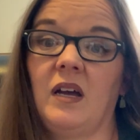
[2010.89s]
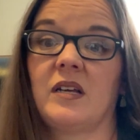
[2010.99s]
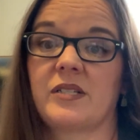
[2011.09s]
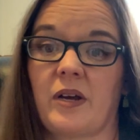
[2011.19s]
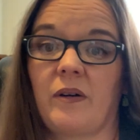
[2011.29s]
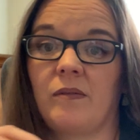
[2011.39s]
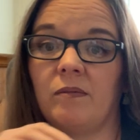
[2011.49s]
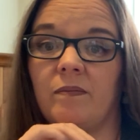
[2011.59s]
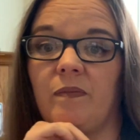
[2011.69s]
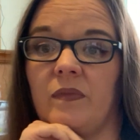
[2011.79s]
So
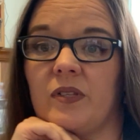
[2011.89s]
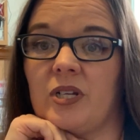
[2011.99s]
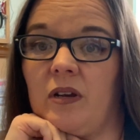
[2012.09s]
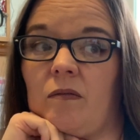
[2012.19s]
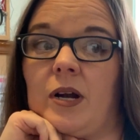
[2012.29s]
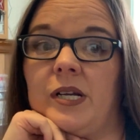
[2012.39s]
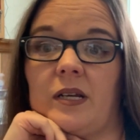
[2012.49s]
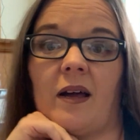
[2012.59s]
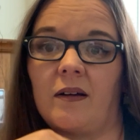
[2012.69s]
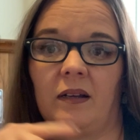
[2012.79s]
she
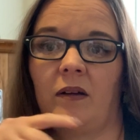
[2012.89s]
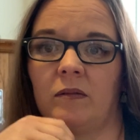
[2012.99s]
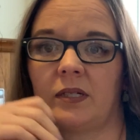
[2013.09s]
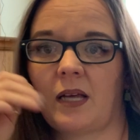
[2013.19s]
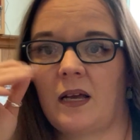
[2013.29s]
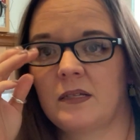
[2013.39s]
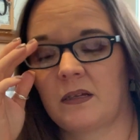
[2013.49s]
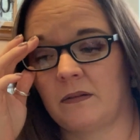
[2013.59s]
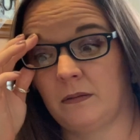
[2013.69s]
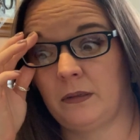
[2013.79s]
reached out and was
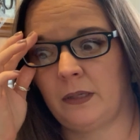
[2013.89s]
asking,